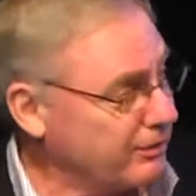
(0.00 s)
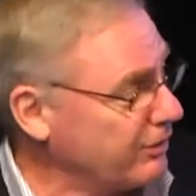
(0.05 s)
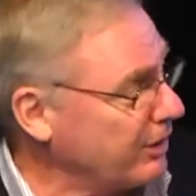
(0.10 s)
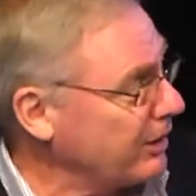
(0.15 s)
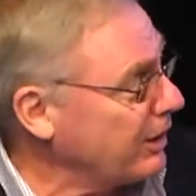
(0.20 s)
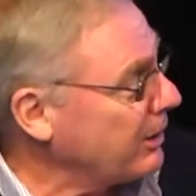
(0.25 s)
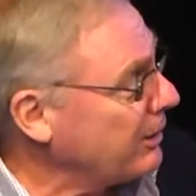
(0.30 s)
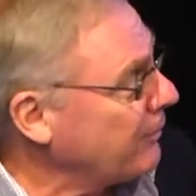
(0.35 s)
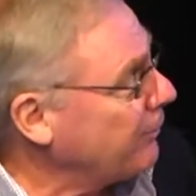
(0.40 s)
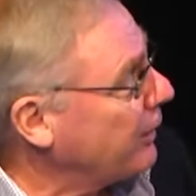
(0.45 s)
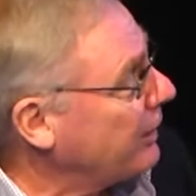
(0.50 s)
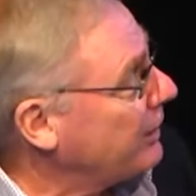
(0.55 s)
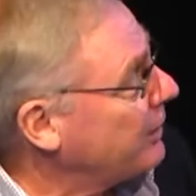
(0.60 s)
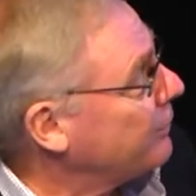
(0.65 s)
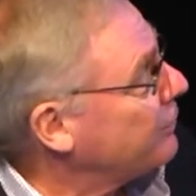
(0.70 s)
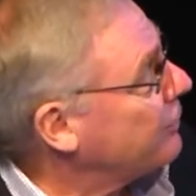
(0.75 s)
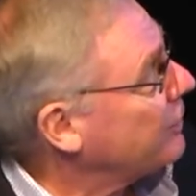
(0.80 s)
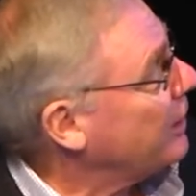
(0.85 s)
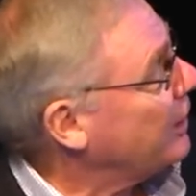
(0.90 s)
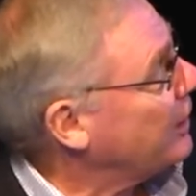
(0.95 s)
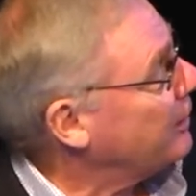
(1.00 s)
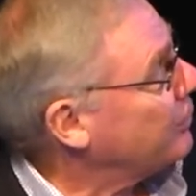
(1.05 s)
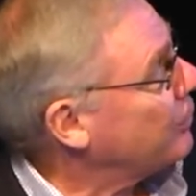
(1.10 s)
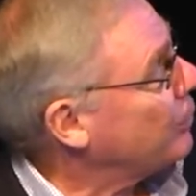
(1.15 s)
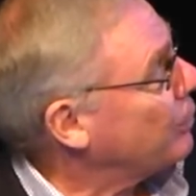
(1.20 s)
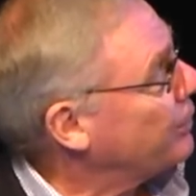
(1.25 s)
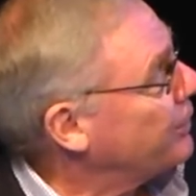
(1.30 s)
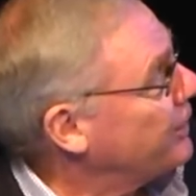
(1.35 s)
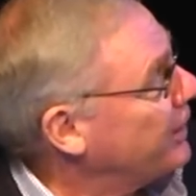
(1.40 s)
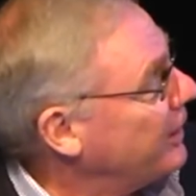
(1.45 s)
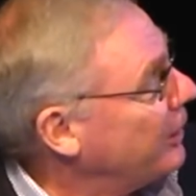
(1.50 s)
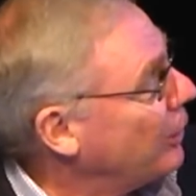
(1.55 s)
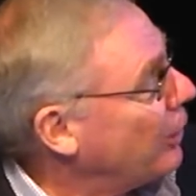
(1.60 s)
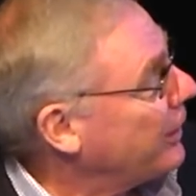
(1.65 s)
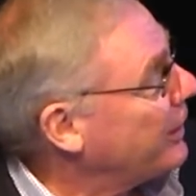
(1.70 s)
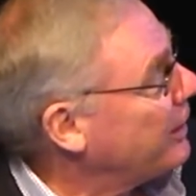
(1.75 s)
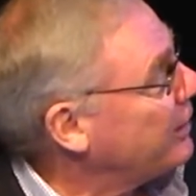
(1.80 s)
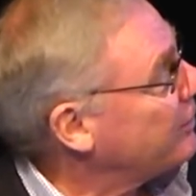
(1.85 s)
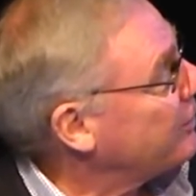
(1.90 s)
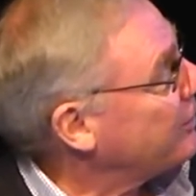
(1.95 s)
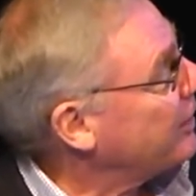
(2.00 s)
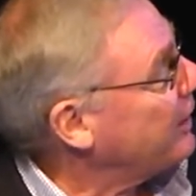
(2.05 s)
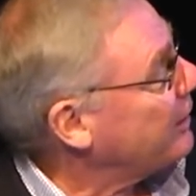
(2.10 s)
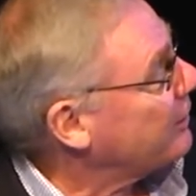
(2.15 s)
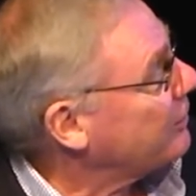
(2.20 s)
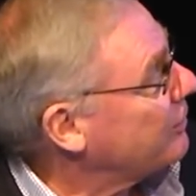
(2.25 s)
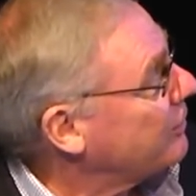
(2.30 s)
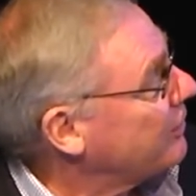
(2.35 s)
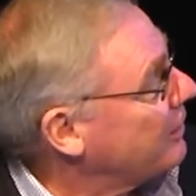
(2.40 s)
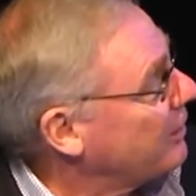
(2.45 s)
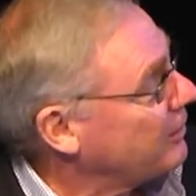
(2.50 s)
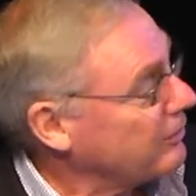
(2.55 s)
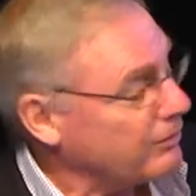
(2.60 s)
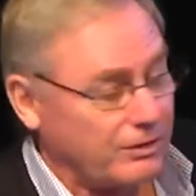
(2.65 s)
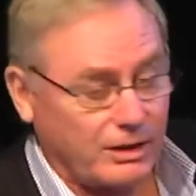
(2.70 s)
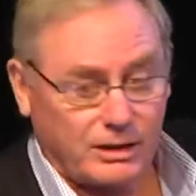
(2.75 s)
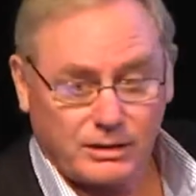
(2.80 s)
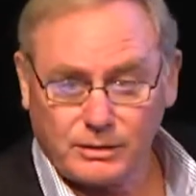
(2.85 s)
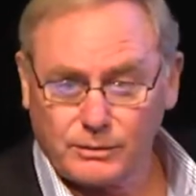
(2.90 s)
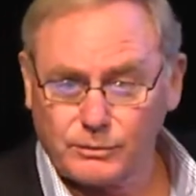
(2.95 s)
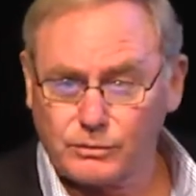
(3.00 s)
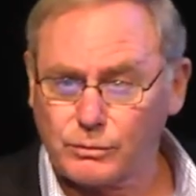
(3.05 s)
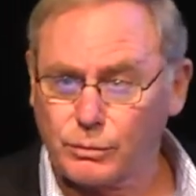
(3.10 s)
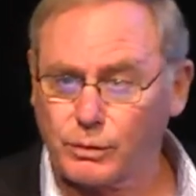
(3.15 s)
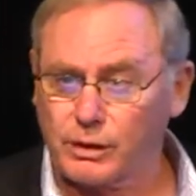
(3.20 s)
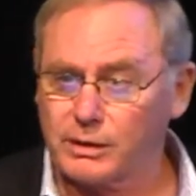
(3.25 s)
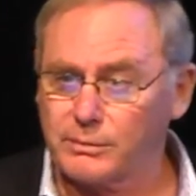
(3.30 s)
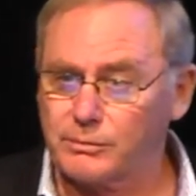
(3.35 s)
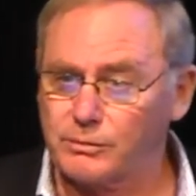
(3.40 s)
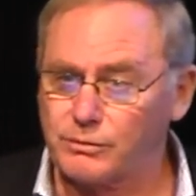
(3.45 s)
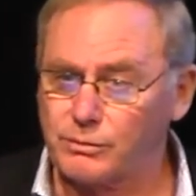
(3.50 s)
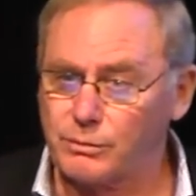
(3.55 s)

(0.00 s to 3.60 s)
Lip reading: an innovative scheme called the EIS tax incentive scheme,